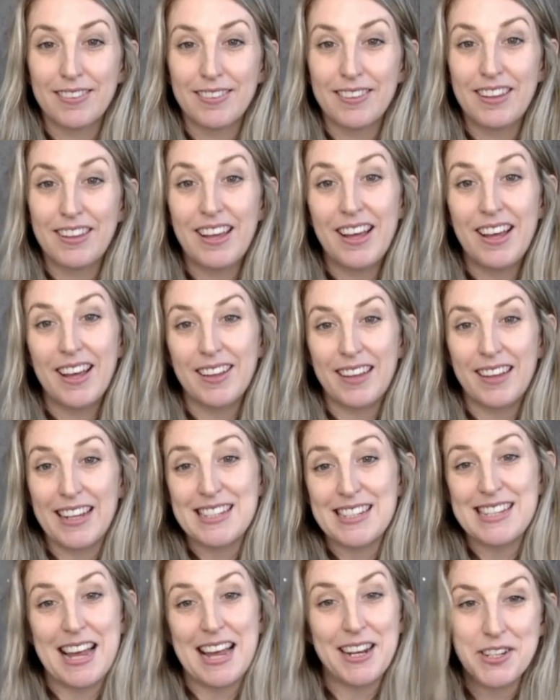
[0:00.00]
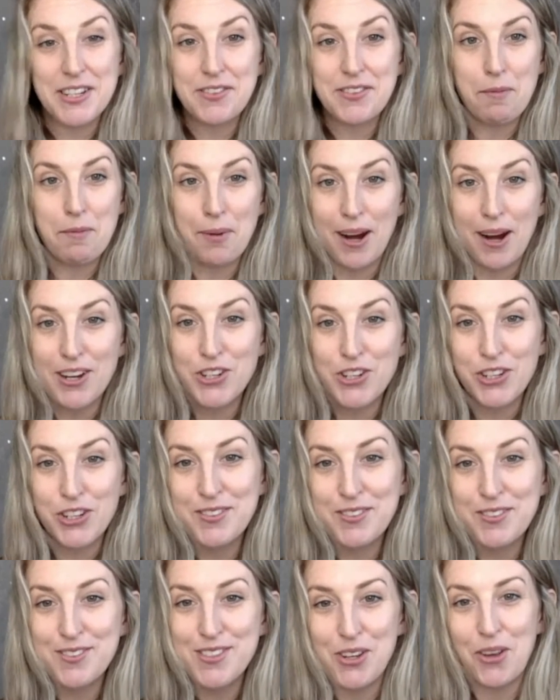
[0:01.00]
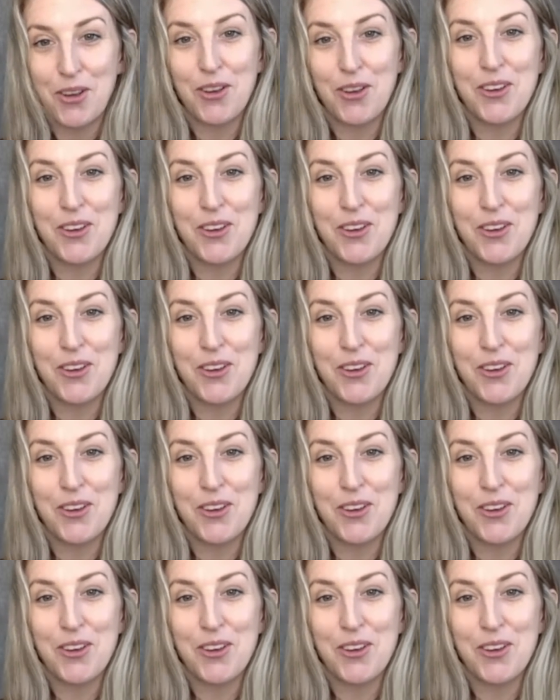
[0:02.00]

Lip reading: Yeah, and sound is vibration. So